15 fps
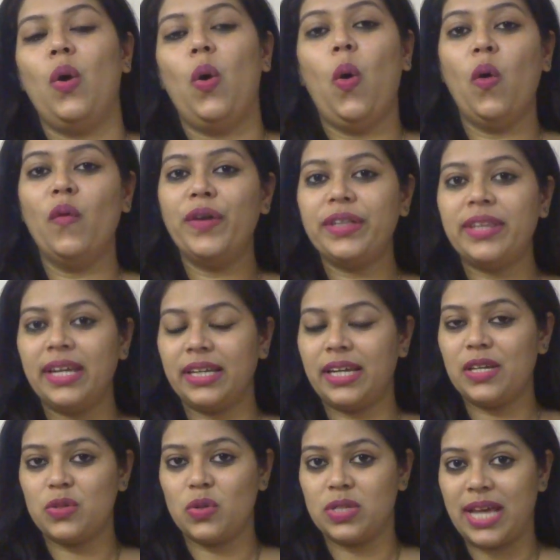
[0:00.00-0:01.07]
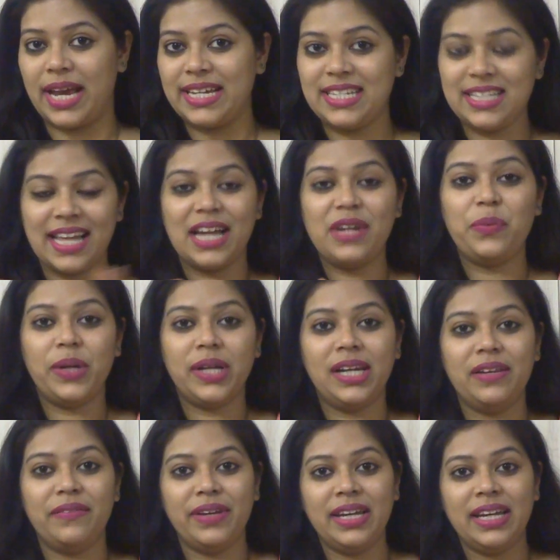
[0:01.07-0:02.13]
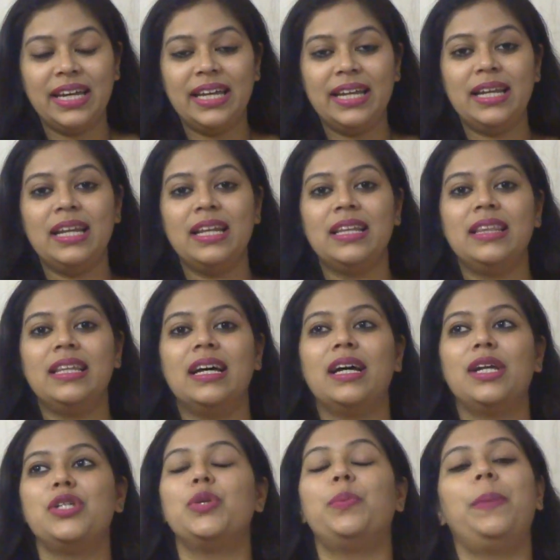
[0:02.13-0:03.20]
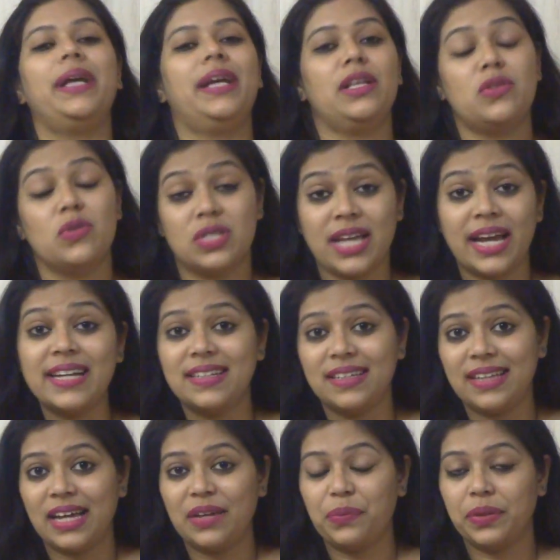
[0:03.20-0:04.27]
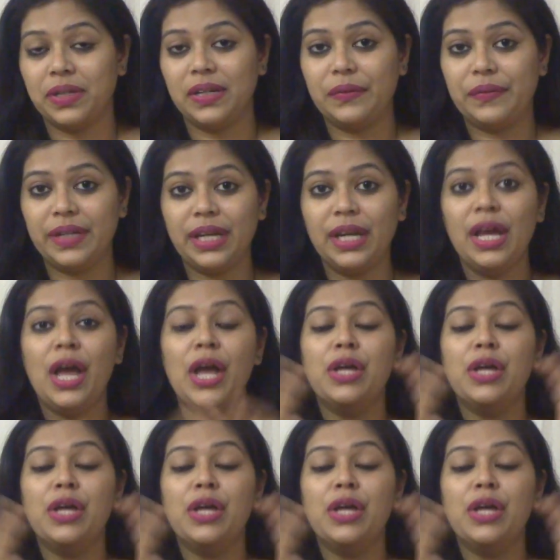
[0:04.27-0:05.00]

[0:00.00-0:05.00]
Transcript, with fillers: overthinking society that we are living in, the duplicate society that we are living.